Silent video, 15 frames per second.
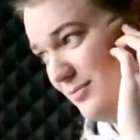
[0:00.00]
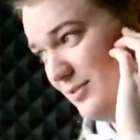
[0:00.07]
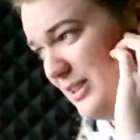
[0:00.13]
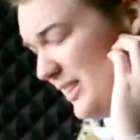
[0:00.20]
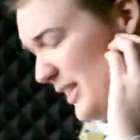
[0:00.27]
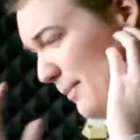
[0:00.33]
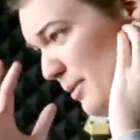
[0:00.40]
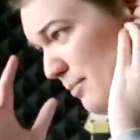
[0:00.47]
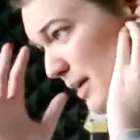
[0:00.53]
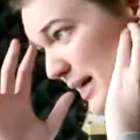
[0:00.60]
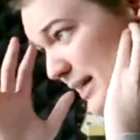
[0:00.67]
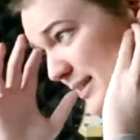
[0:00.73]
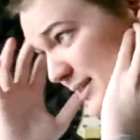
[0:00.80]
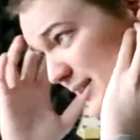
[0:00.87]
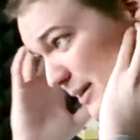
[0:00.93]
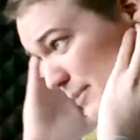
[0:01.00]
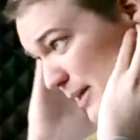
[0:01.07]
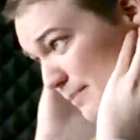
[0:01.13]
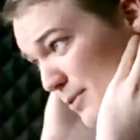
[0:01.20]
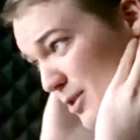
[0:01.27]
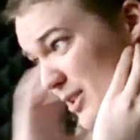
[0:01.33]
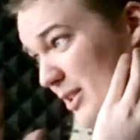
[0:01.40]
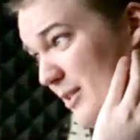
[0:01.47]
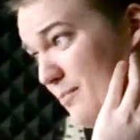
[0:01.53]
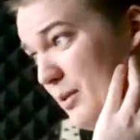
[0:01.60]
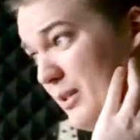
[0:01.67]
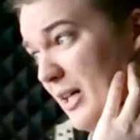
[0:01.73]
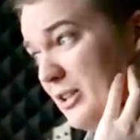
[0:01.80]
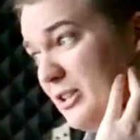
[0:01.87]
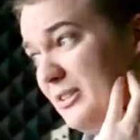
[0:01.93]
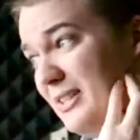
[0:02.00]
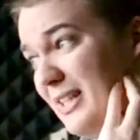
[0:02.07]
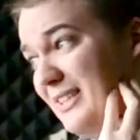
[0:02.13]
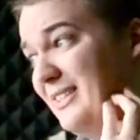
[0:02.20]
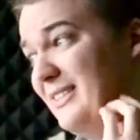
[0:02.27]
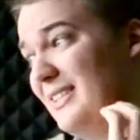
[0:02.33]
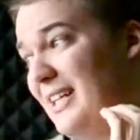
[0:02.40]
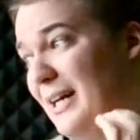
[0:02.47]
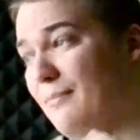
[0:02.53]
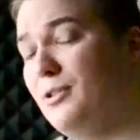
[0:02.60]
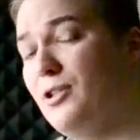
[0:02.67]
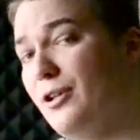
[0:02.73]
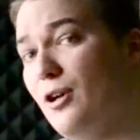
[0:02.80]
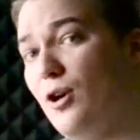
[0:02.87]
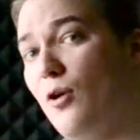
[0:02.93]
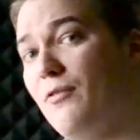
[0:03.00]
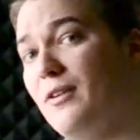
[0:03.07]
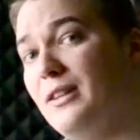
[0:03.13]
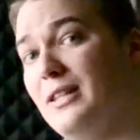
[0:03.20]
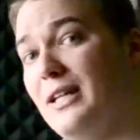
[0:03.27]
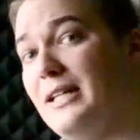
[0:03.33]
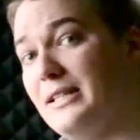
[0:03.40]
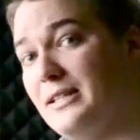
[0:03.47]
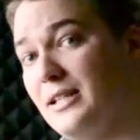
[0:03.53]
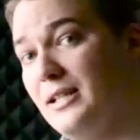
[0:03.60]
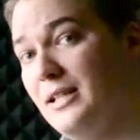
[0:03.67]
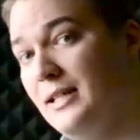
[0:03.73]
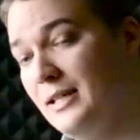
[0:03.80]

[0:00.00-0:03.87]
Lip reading: Just keep in mind, music production doesn't come to you overnight.